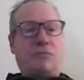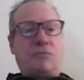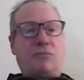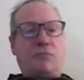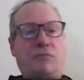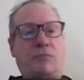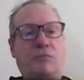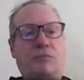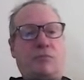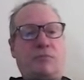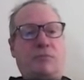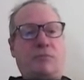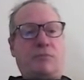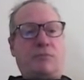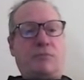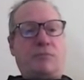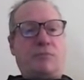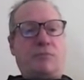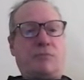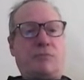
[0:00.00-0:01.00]

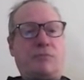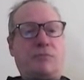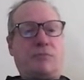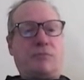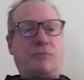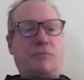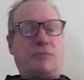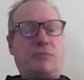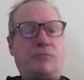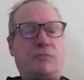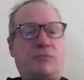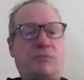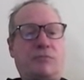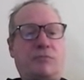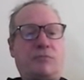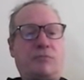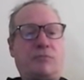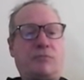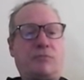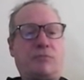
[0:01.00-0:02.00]

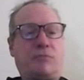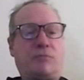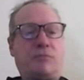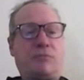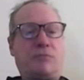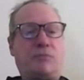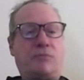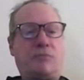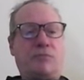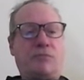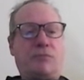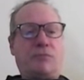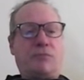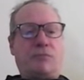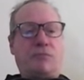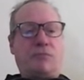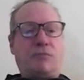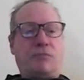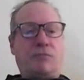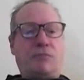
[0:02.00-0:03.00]

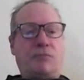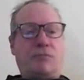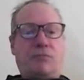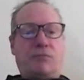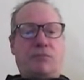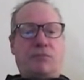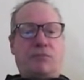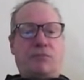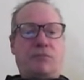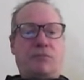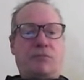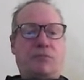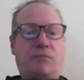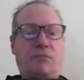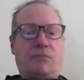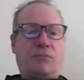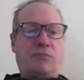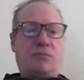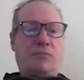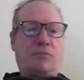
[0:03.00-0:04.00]

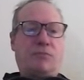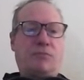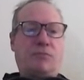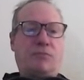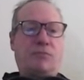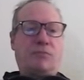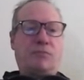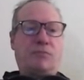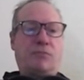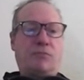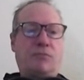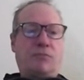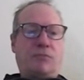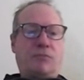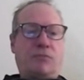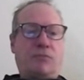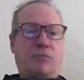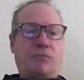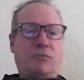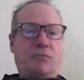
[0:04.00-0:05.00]

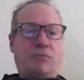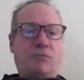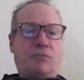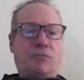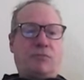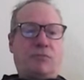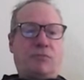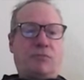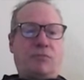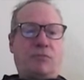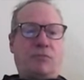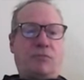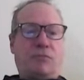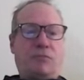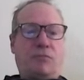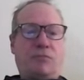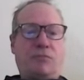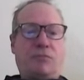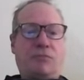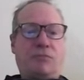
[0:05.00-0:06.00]

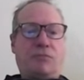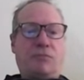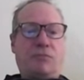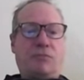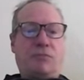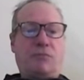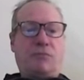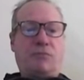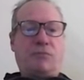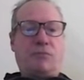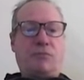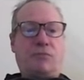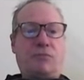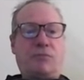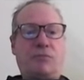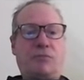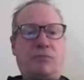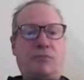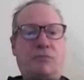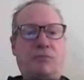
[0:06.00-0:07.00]

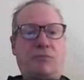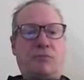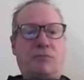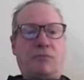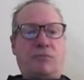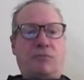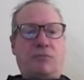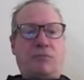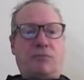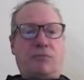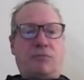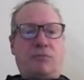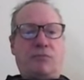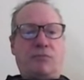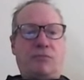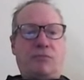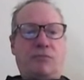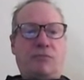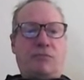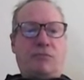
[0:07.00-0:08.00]
The person shown says nothing.